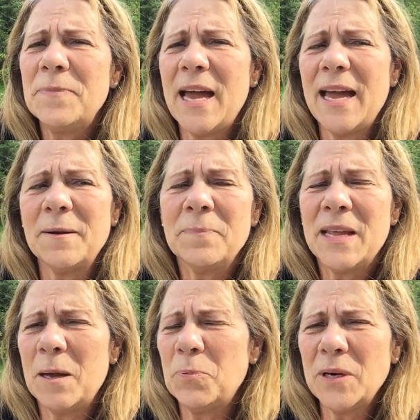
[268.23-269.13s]
that
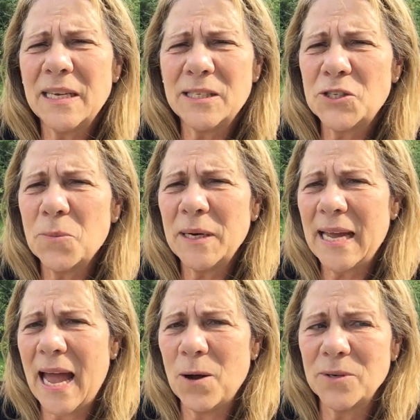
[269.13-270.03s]
and putting in so
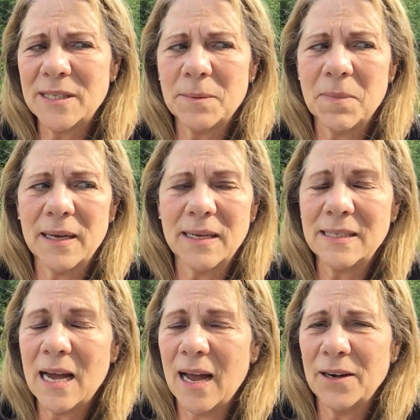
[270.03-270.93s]
many hours that my
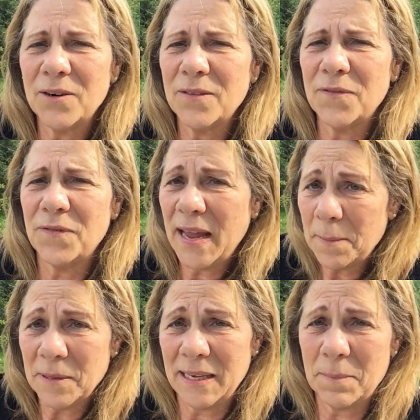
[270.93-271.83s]
entire
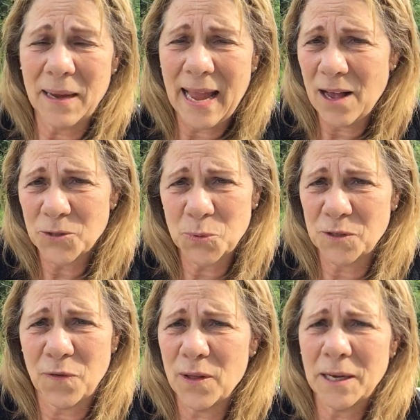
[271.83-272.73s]
family and my house
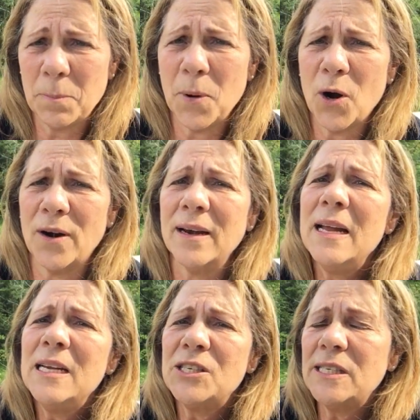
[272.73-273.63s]
was falling apart.
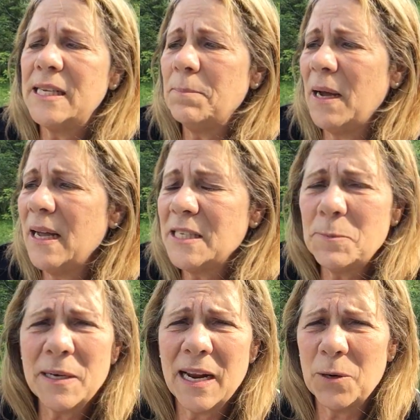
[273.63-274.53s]
She said my
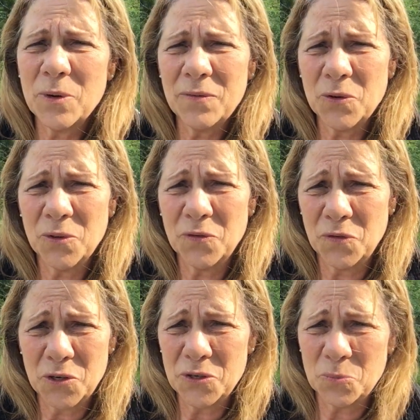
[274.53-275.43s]
husband and I were even on the
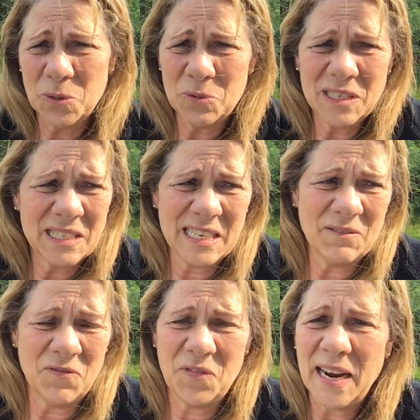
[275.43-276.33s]
verge, we were just
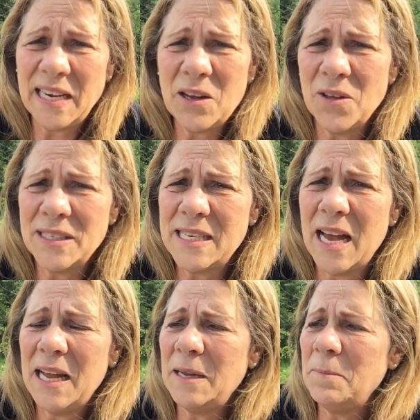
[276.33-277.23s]
like fighting all the
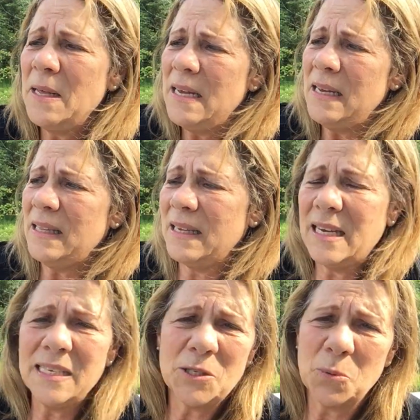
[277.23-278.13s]
time. The
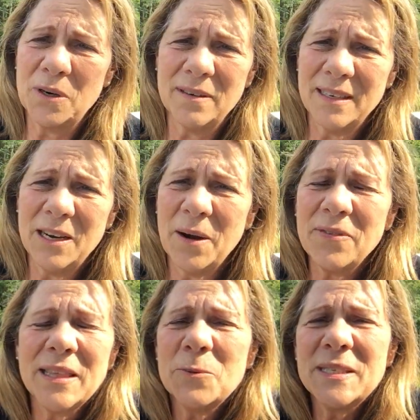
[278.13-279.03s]
kids were you know,
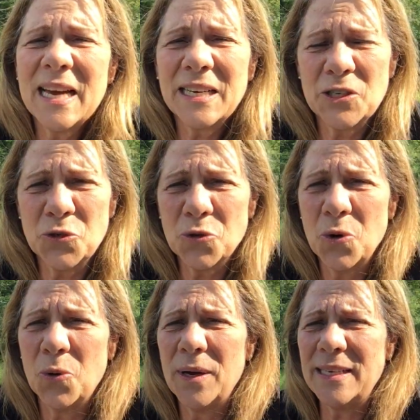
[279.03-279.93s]
everything was out of
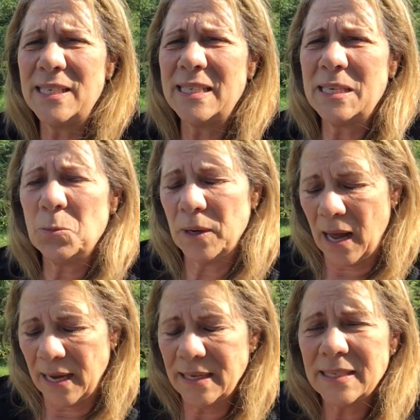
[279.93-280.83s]
control. And she said when
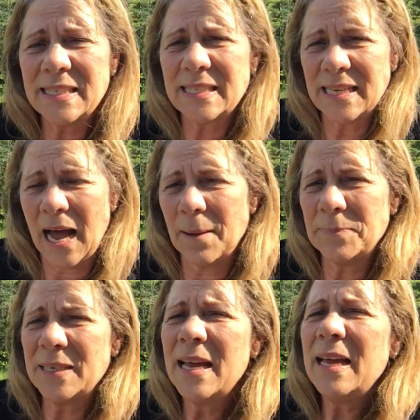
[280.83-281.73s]
I
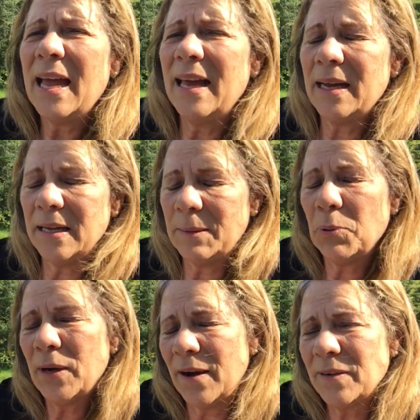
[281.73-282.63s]
stopped and I
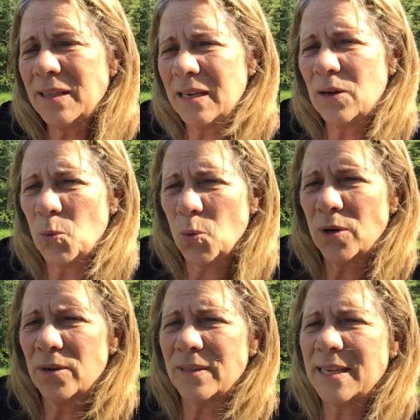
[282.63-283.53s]
put everything in
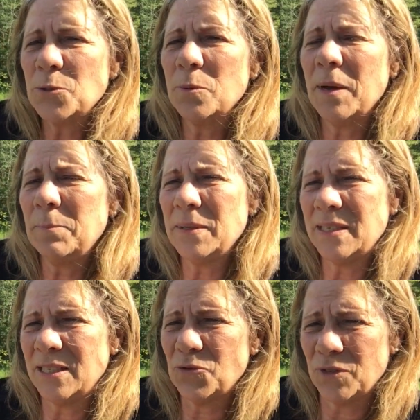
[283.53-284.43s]
order, that's when my
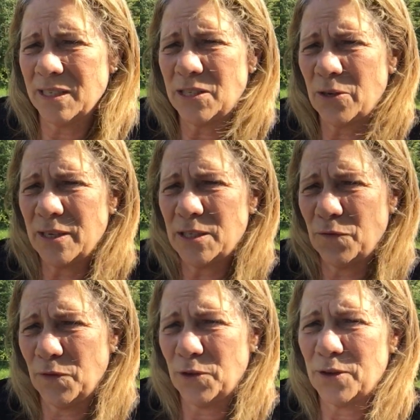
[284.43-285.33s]
business really started to
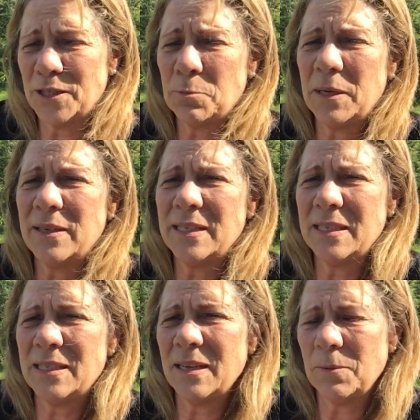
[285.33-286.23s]
flourish because
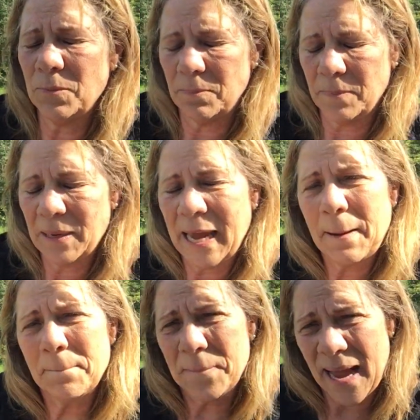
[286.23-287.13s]
it, it
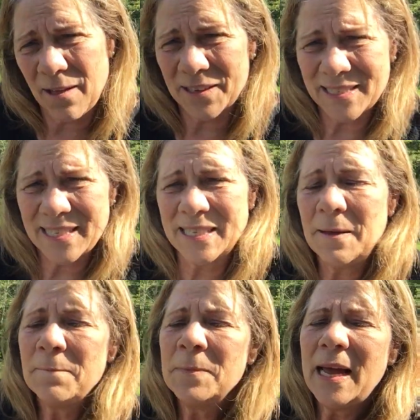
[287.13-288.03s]
became balanced
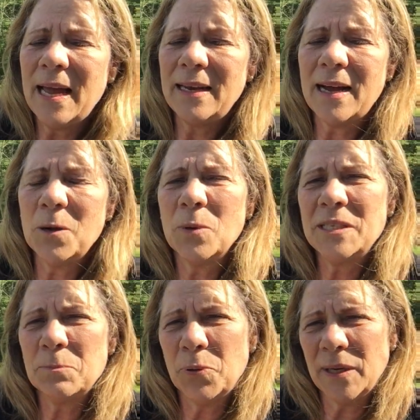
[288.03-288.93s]
and I
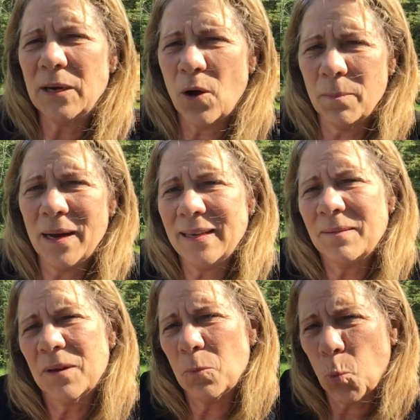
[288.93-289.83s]
wasn't putting all
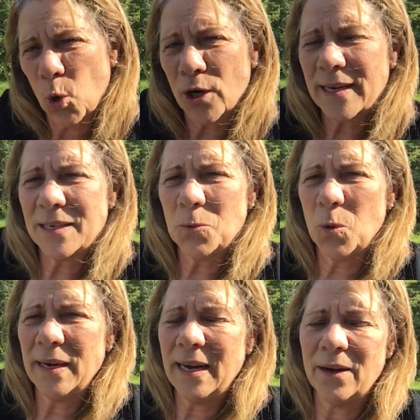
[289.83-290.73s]
my work into
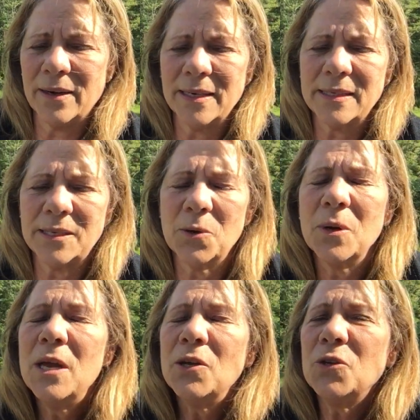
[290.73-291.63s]
one area.
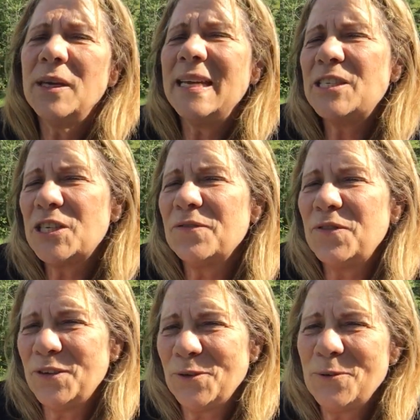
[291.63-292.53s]
So each
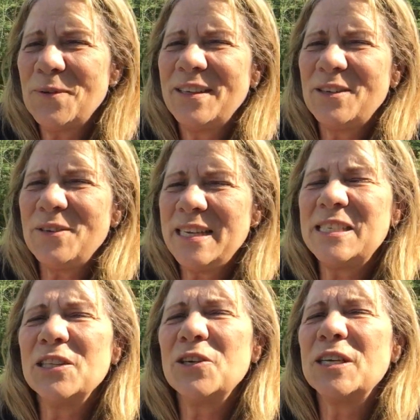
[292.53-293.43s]
of you, you
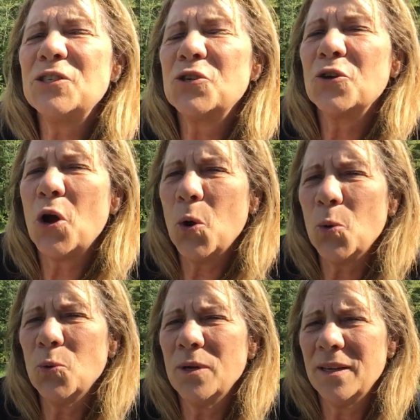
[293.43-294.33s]
need to look at your
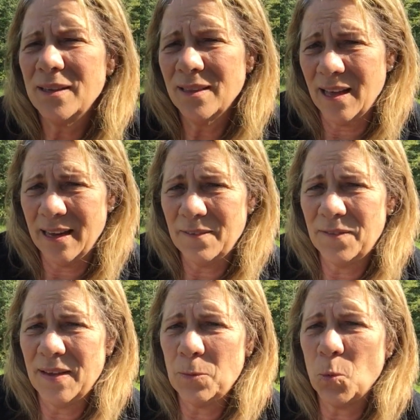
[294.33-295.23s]
own
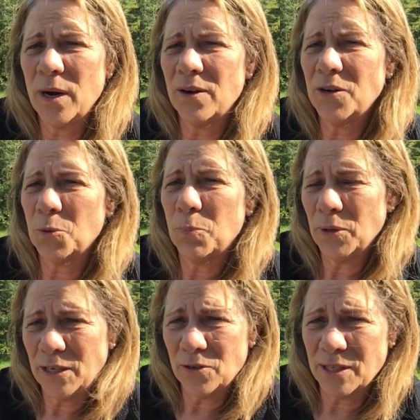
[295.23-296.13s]
life and where you're
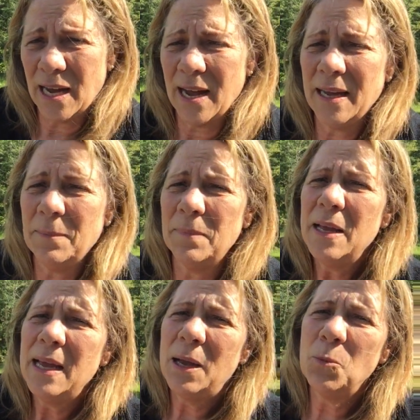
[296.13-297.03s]
putting your time
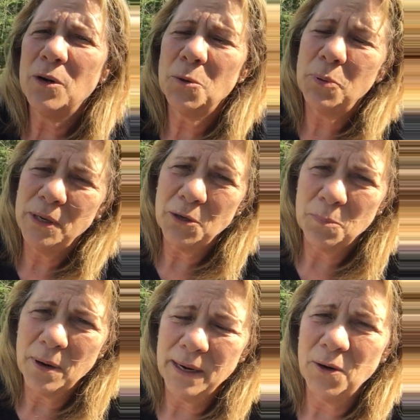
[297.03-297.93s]
and where you're putting your
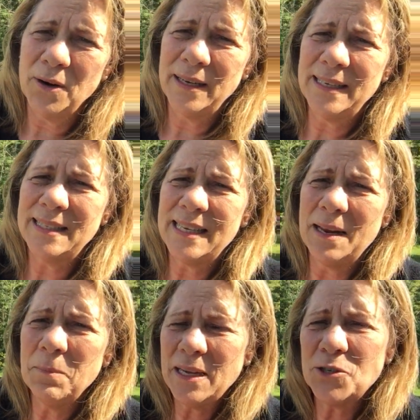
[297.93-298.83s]
priorities
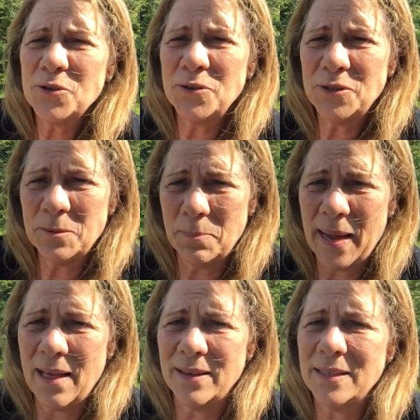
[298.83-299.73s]
and make sure there's a
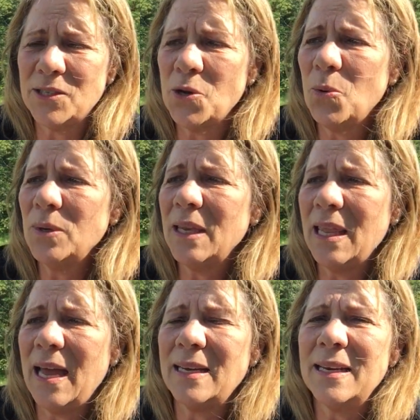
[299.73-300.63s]
balance. Don't
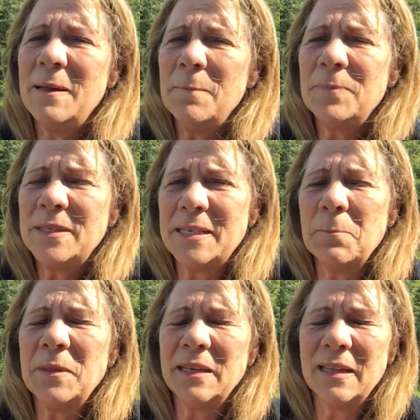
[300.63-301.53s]
let
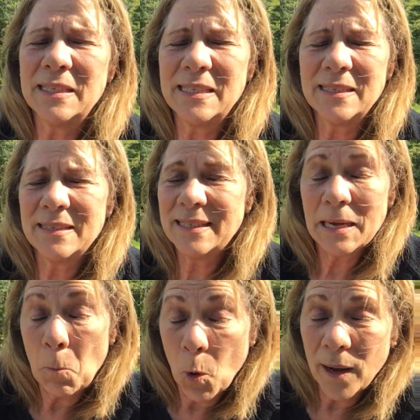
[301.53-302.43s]
something that's
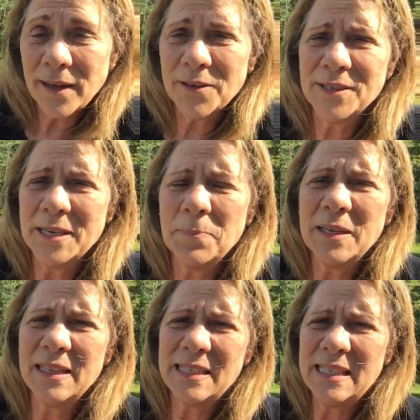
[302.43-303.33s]
someone or
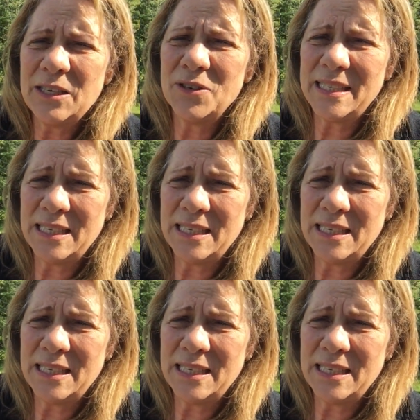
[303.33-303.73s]
something that's near and